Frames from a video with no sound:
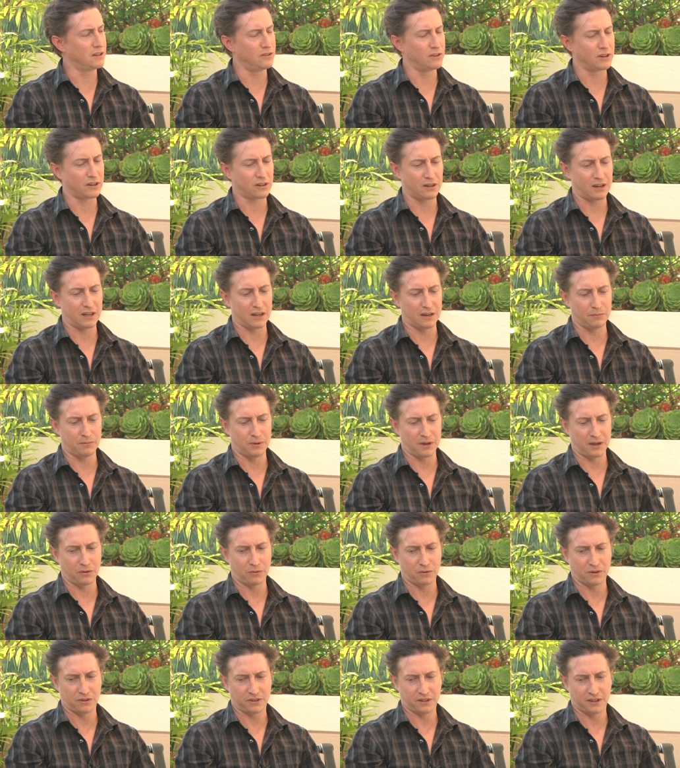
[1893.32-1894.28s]
other director I had a
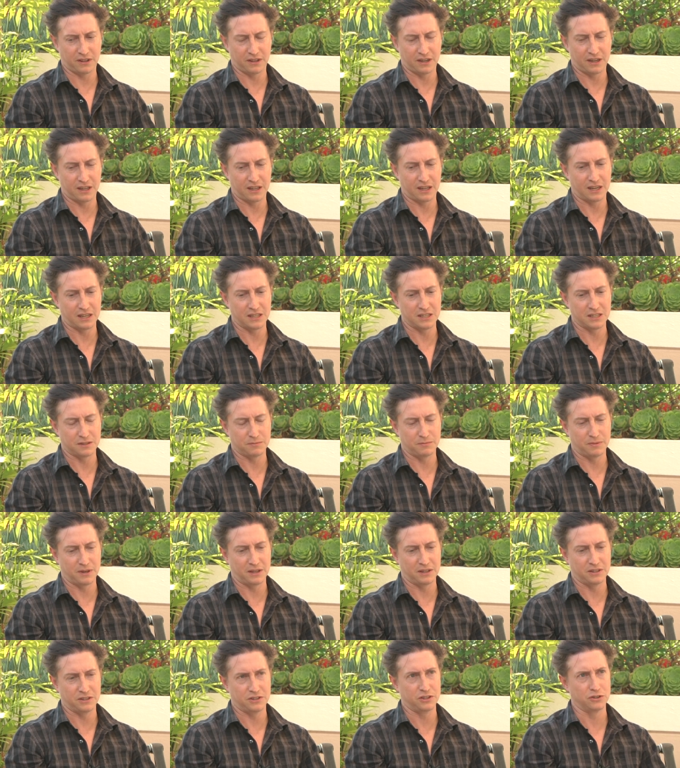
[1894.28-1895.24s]
bite with the other day that I just
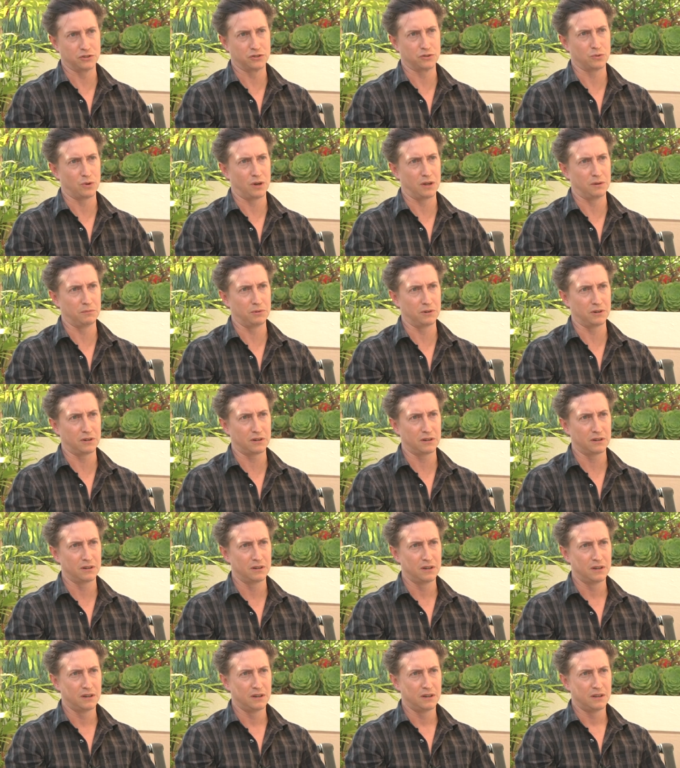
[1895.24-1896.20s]
met is Joe Swanberg,
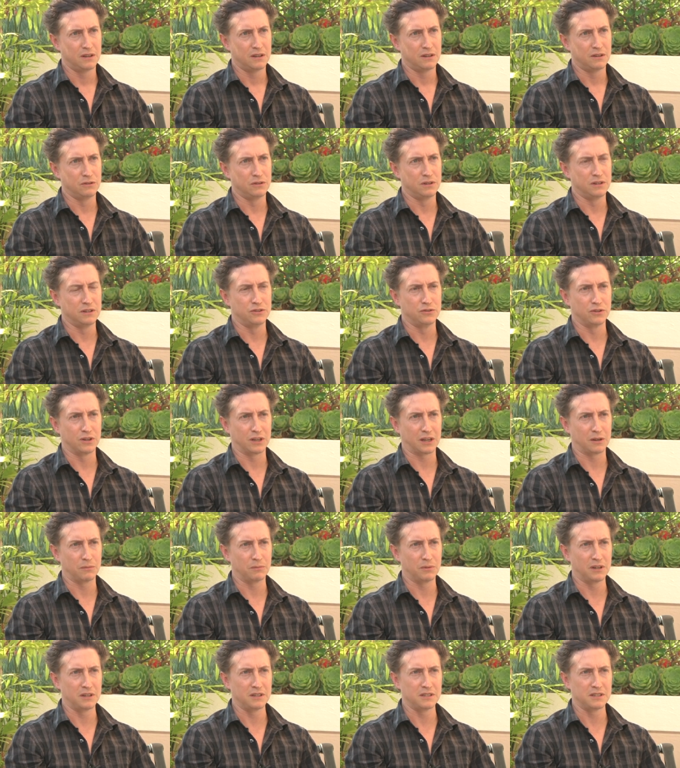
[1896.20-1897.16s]
mm-hmm. who did
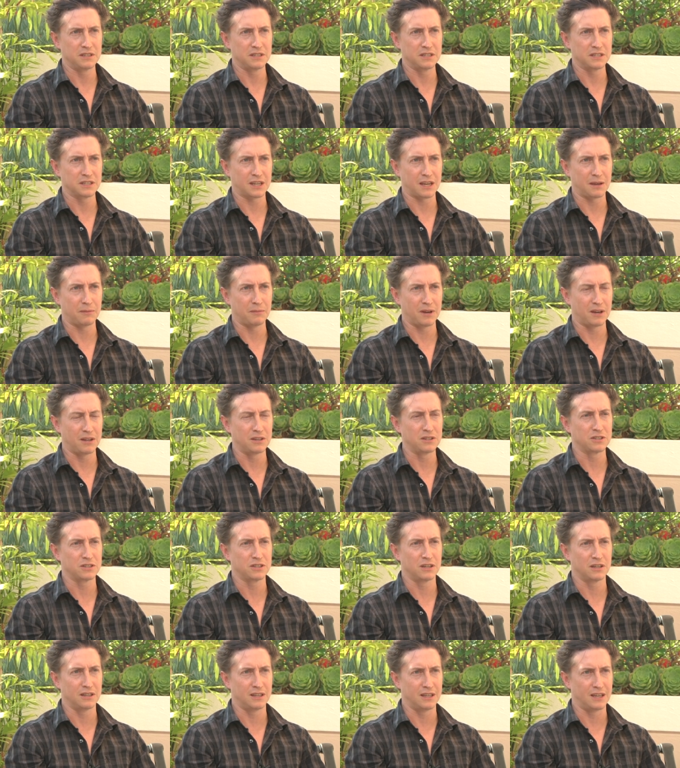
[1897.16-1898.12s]
Drinking Buddies that just came out and
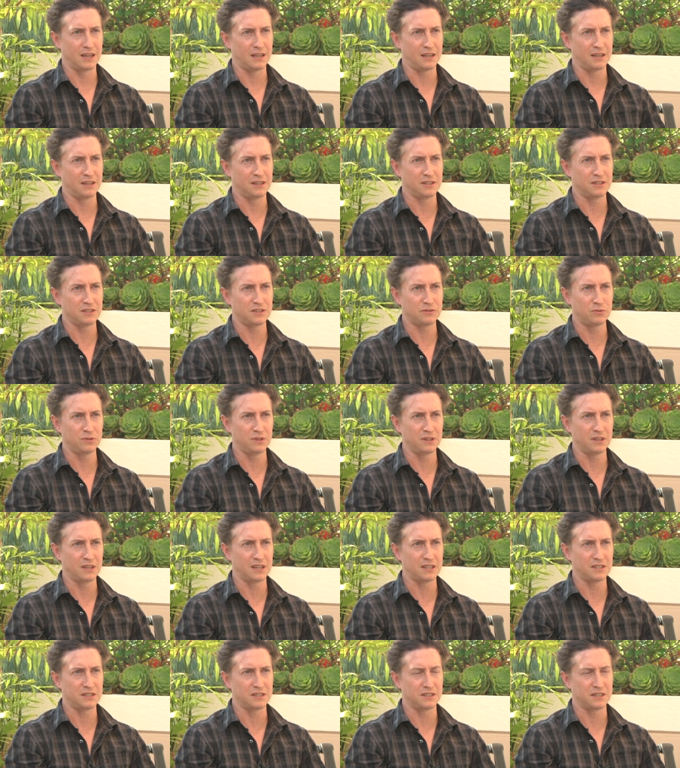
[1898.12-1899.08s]
saw that. And it's just really
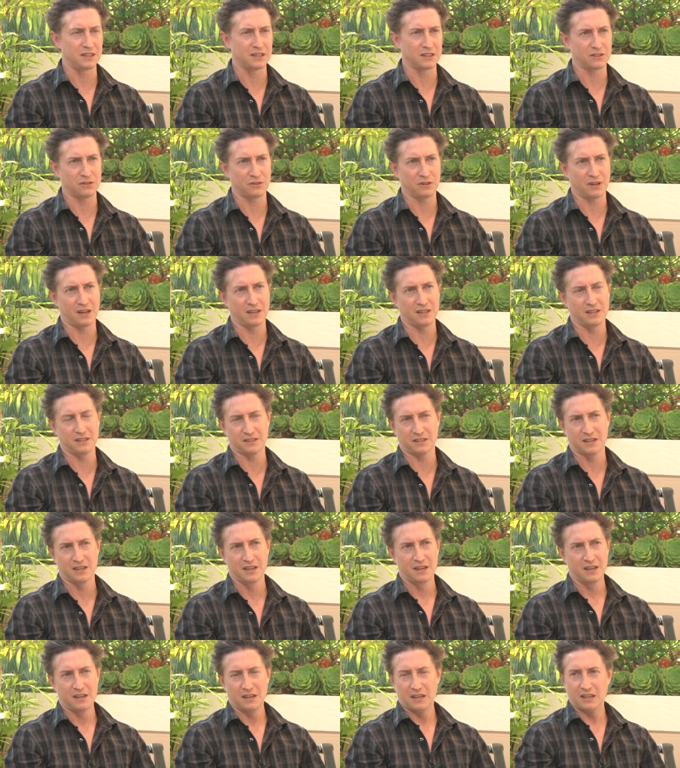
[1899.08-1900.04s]
nice to talk to a guy that's
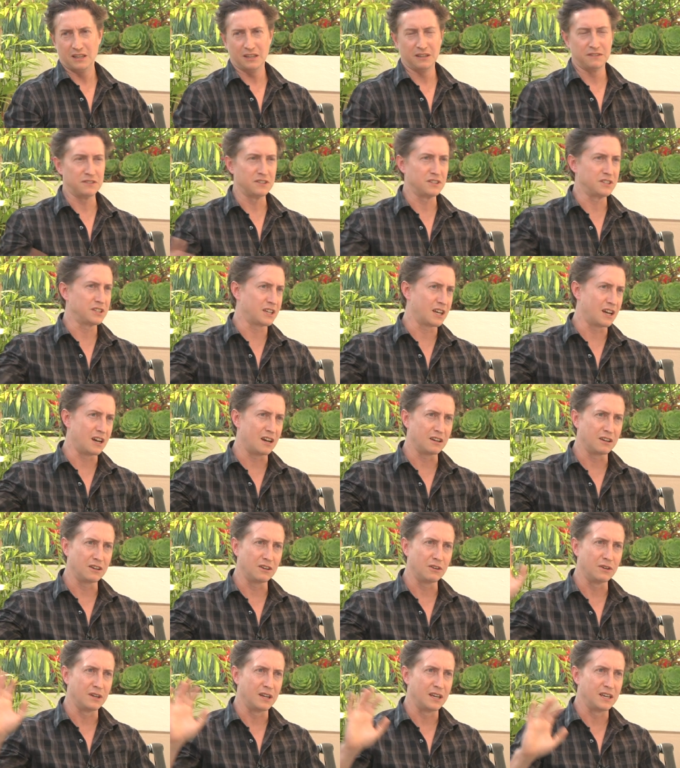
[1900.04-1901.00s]
he lives in
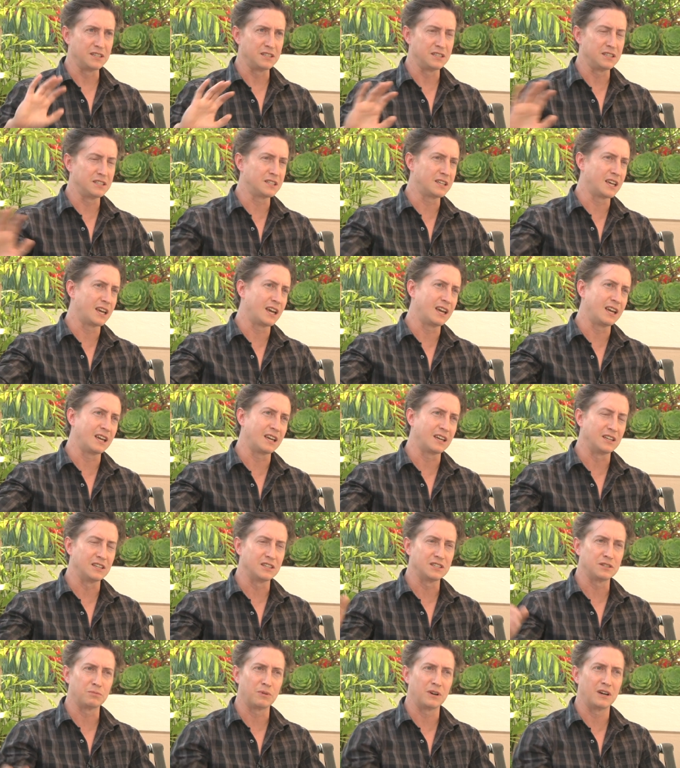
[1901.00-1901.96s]
Chicago and has his gang
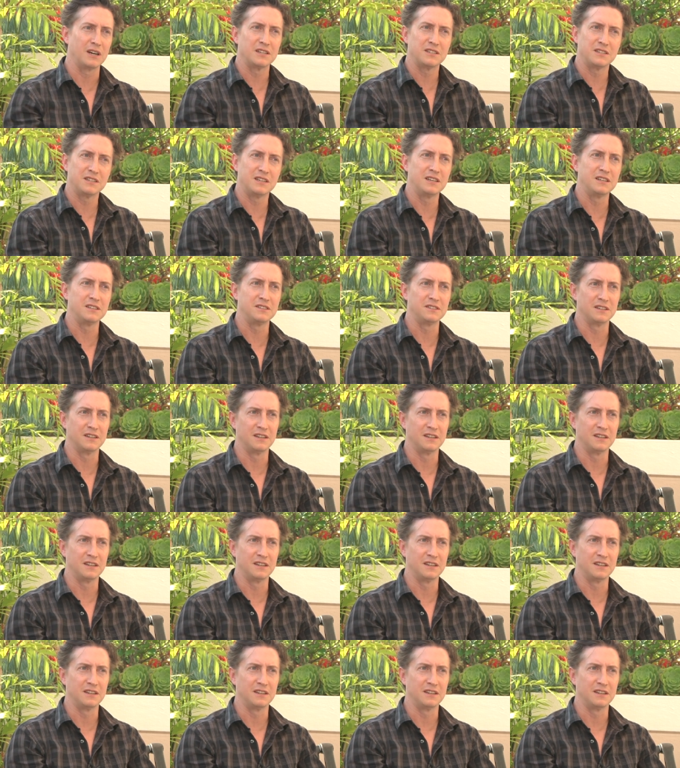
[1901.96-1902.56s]
and his process.